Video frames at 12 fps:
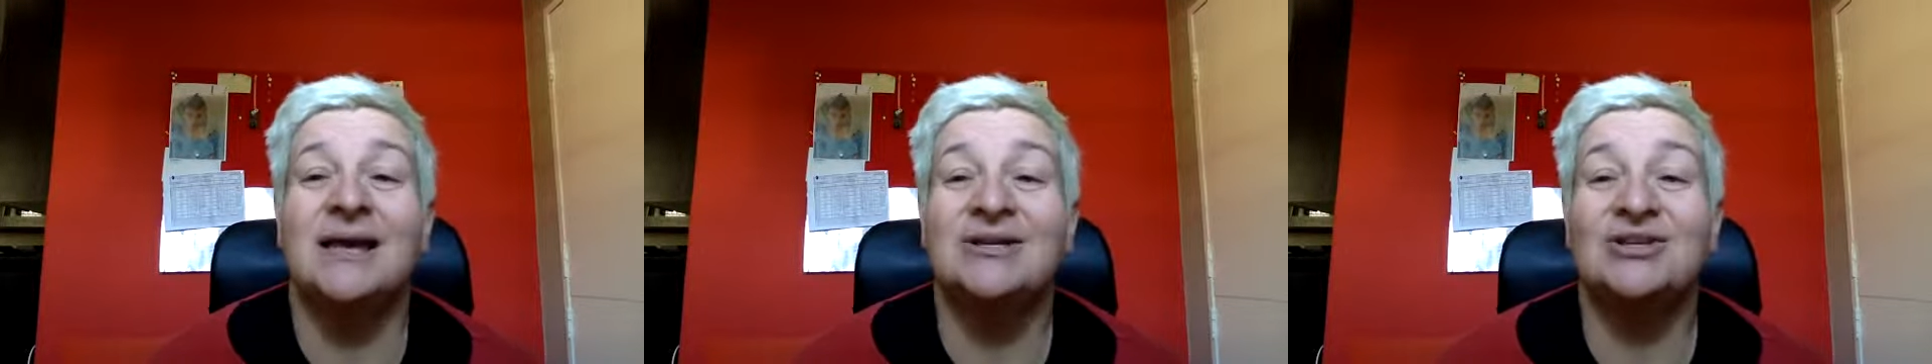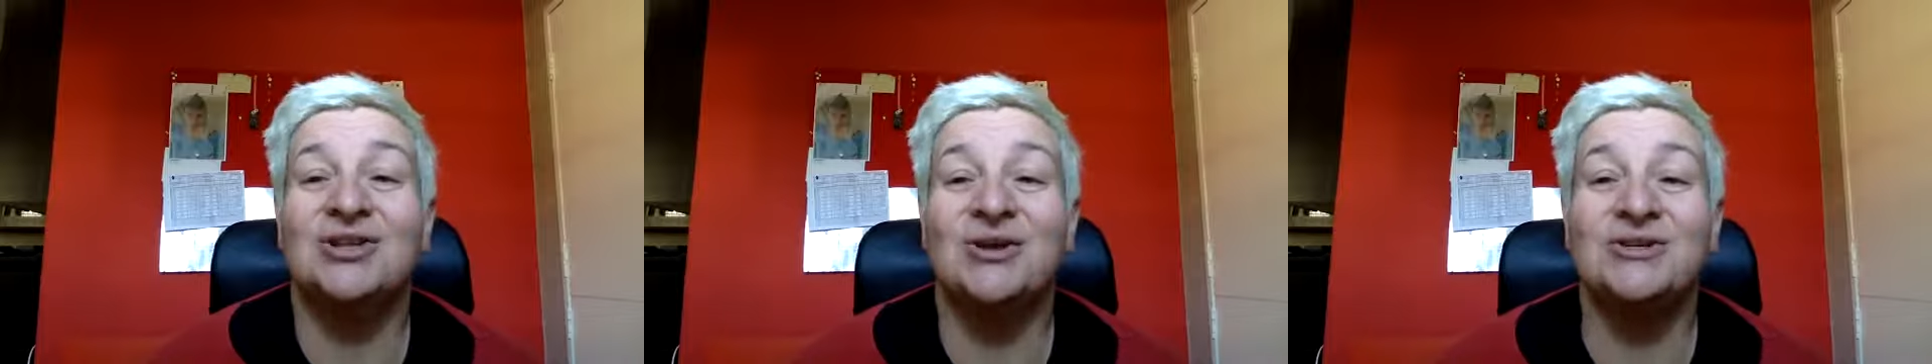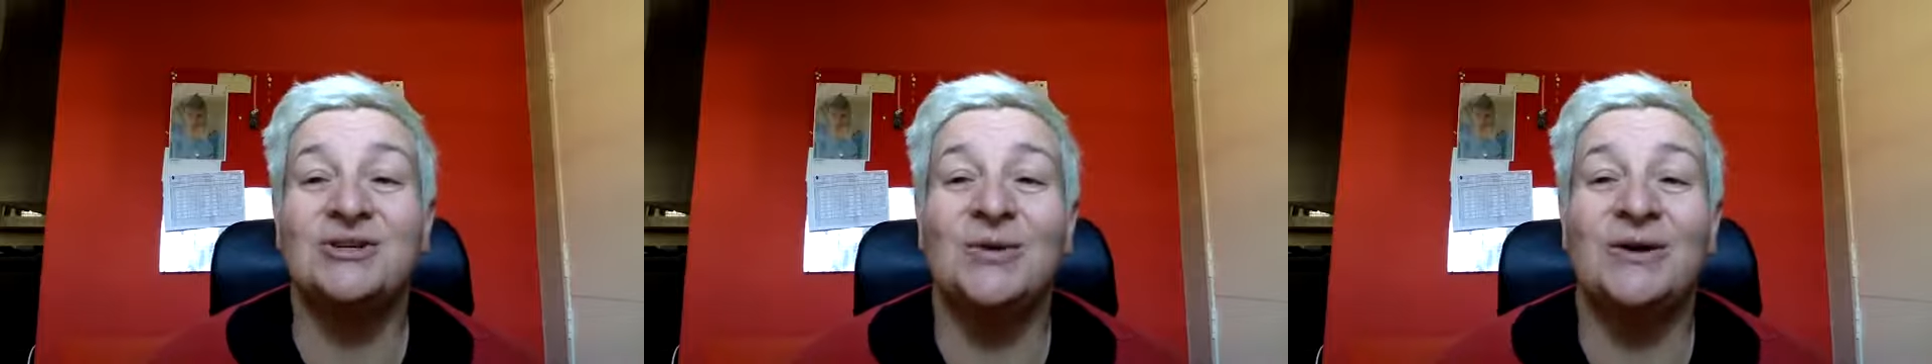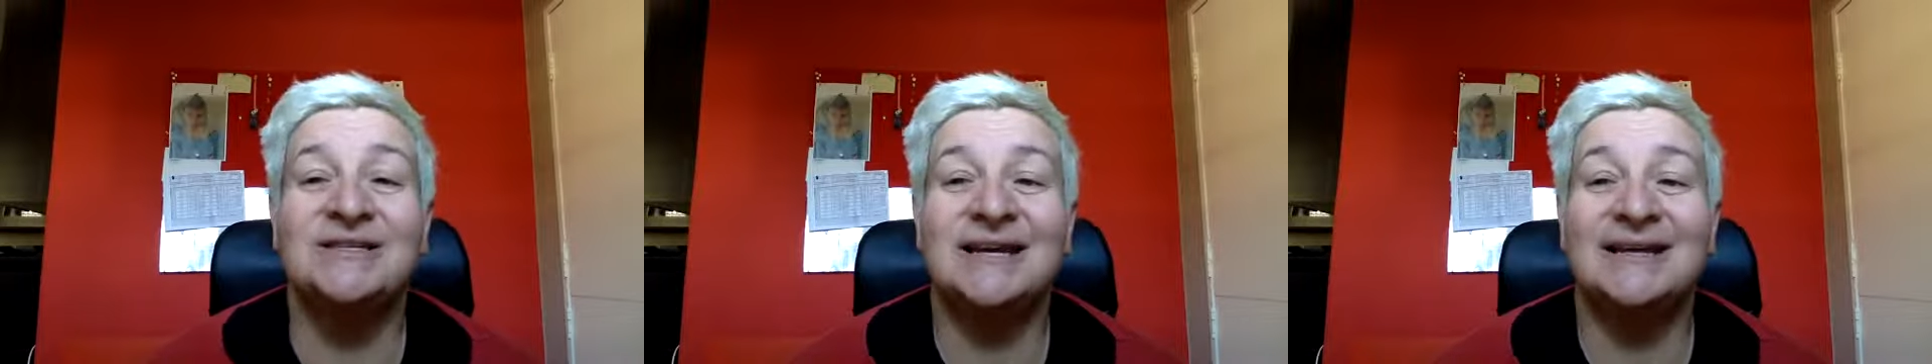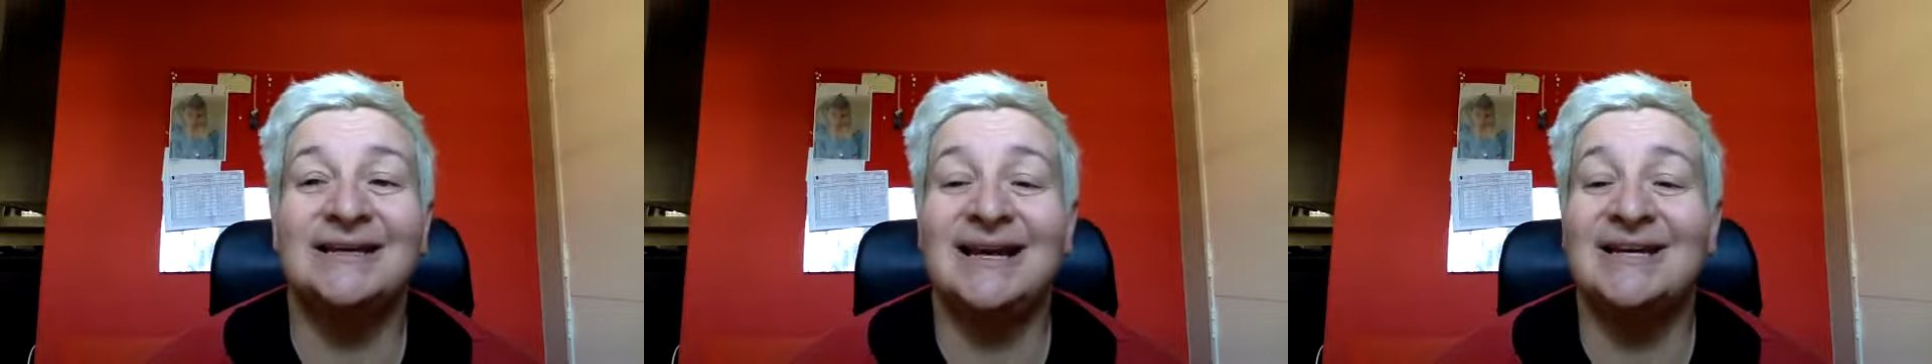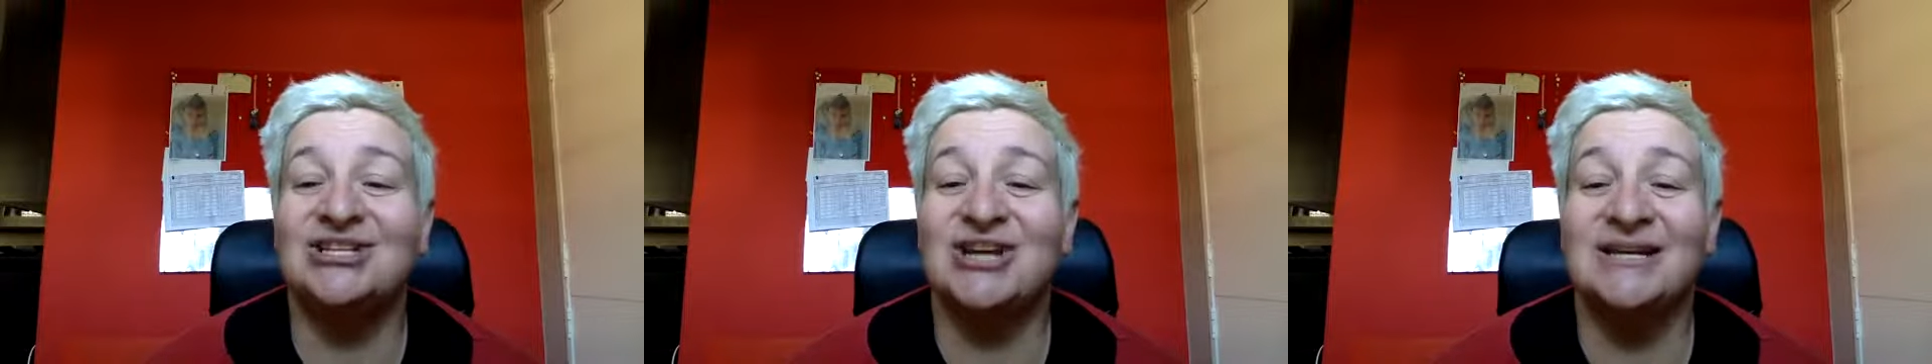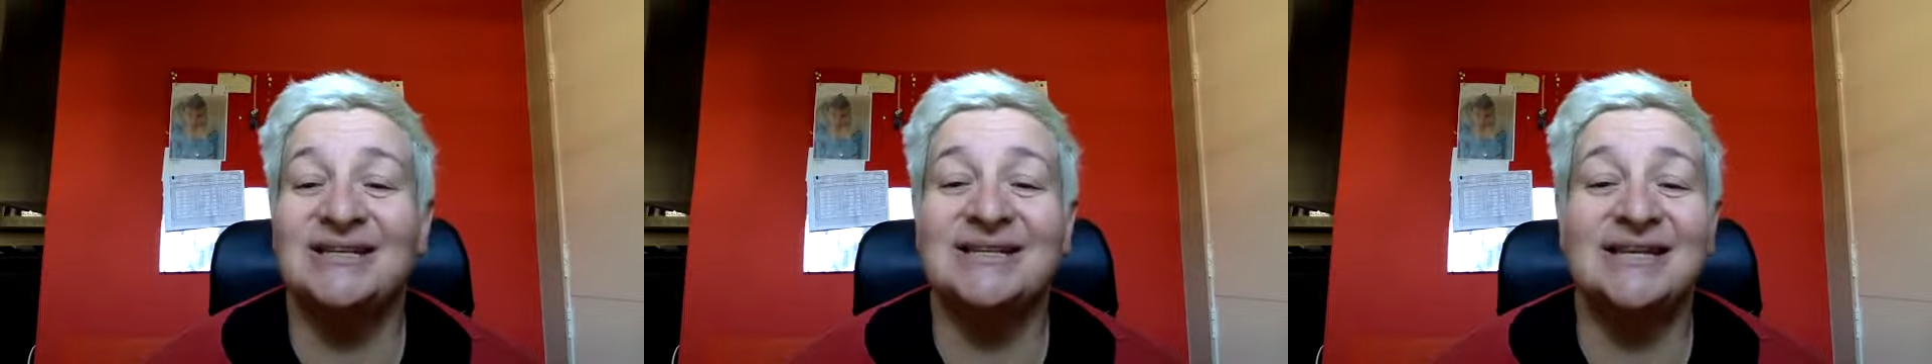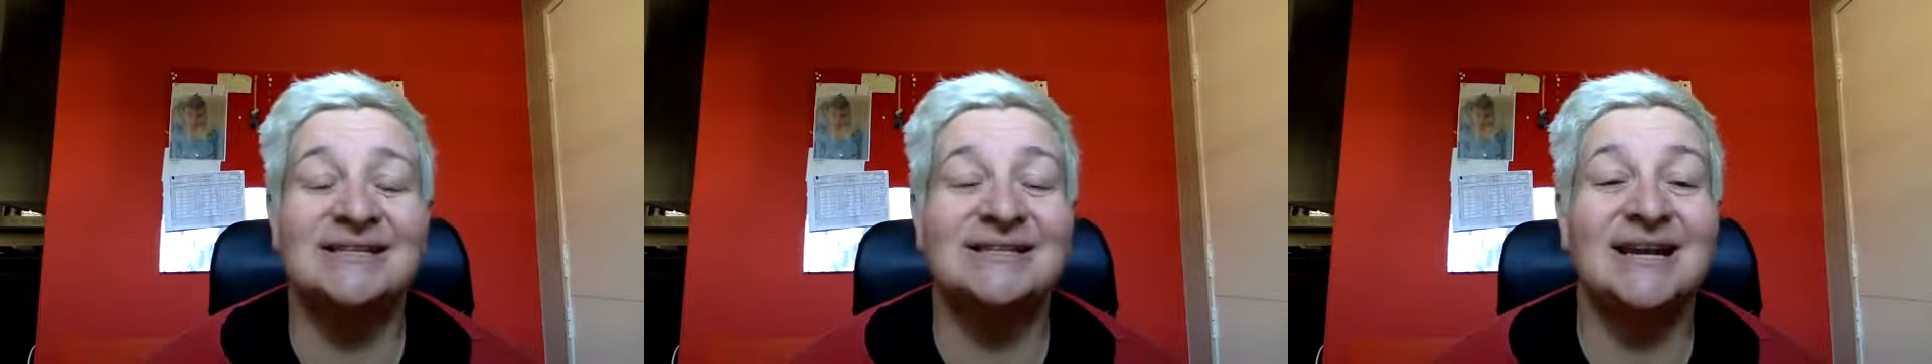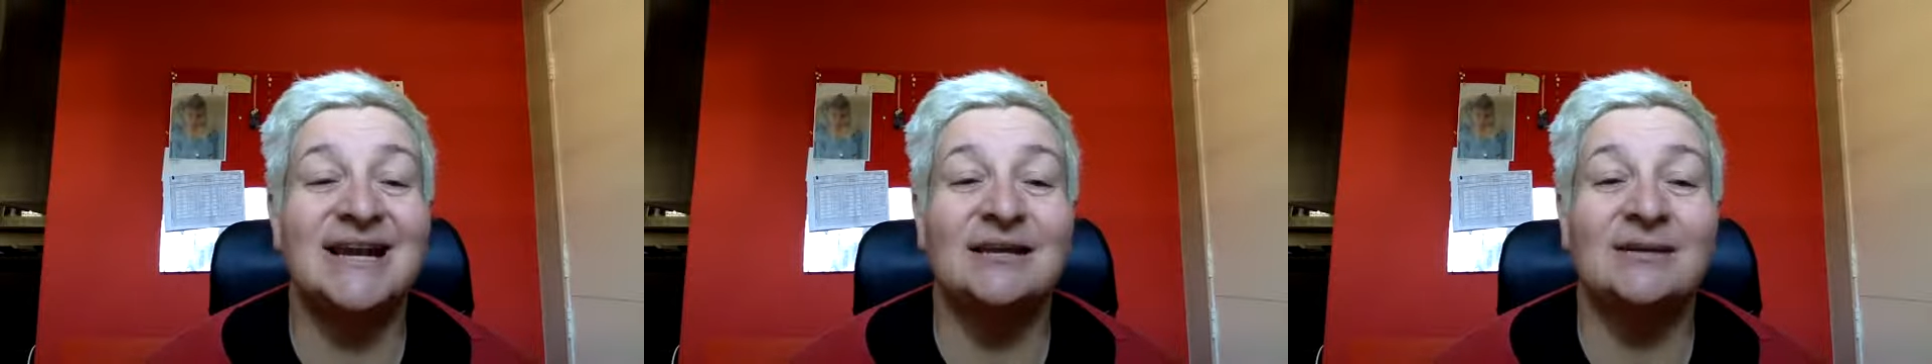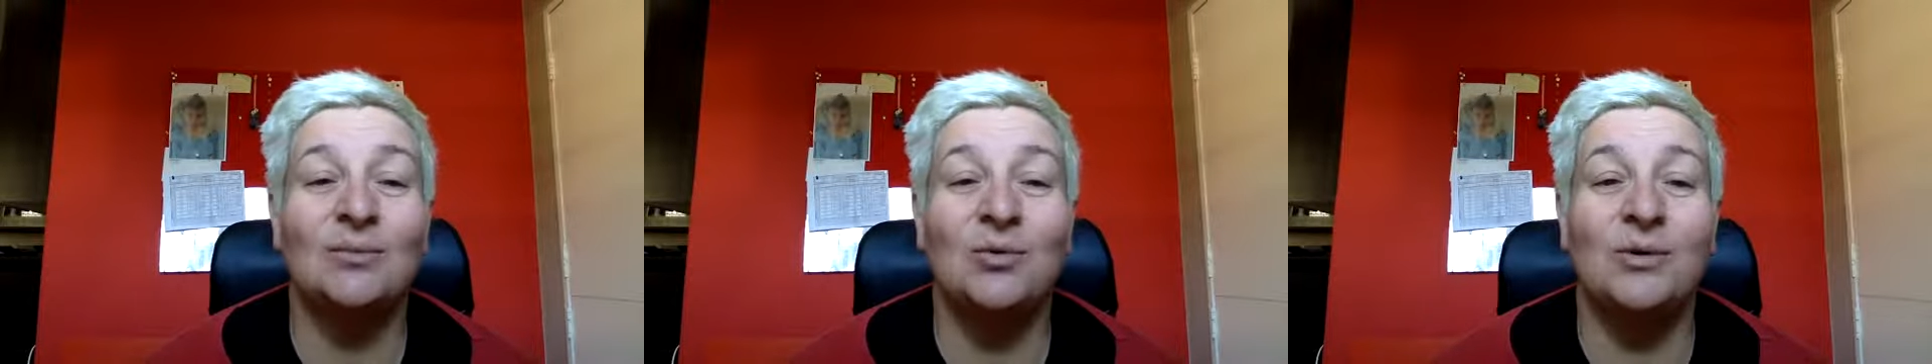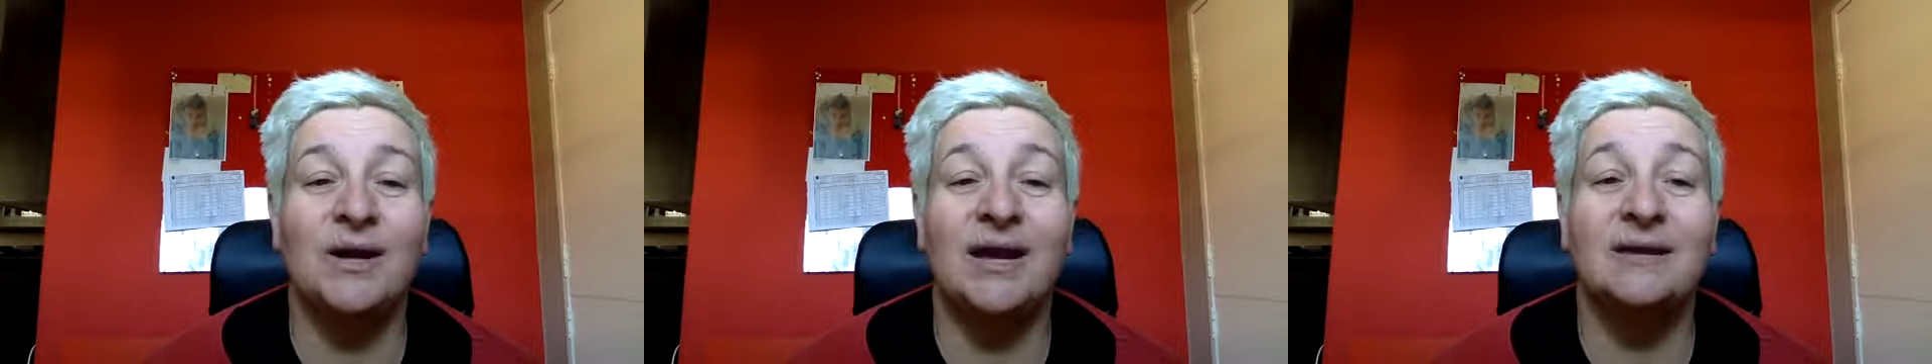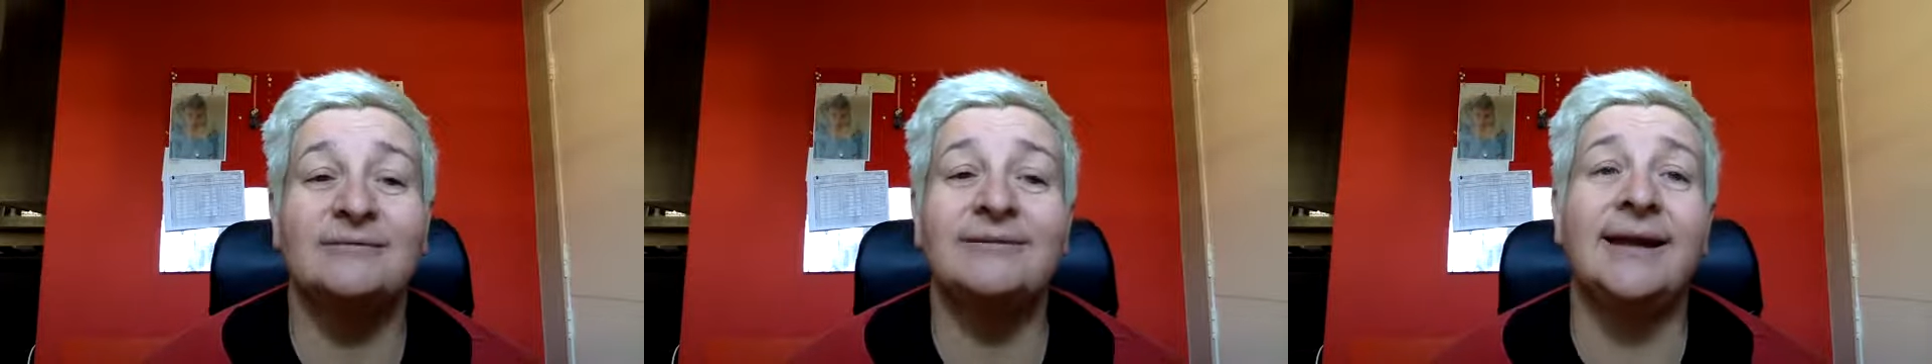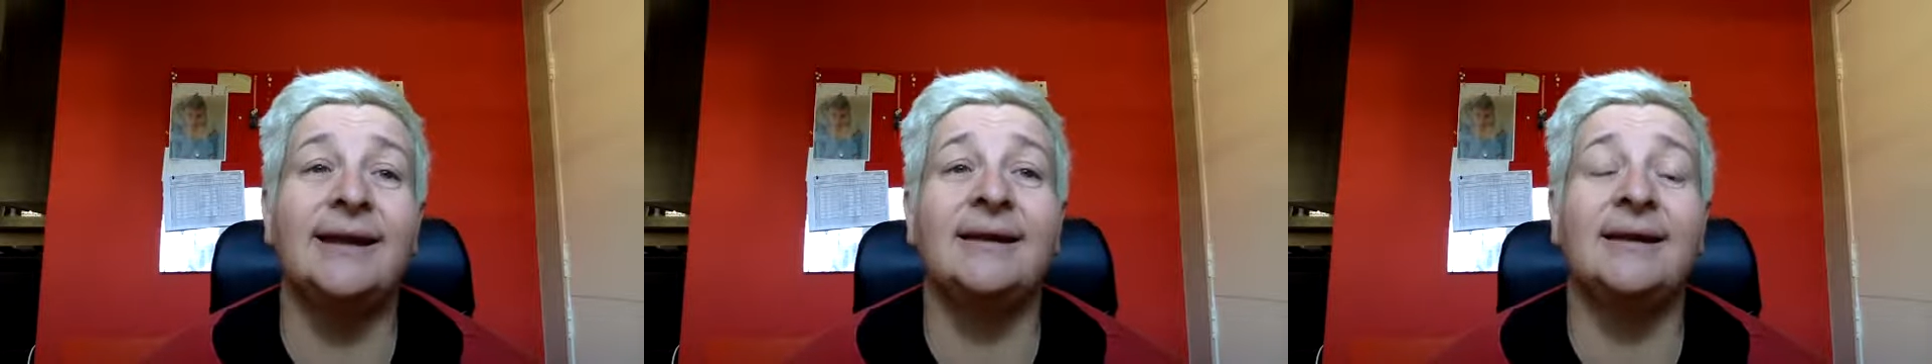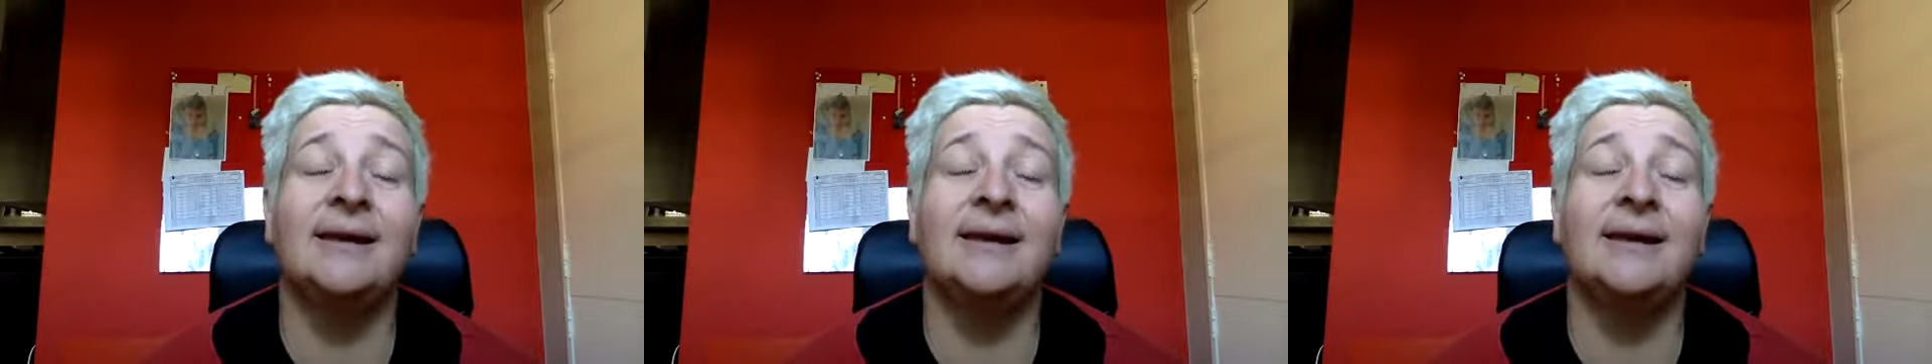So those are the ones that I like. Shannon tends to like the more kind of like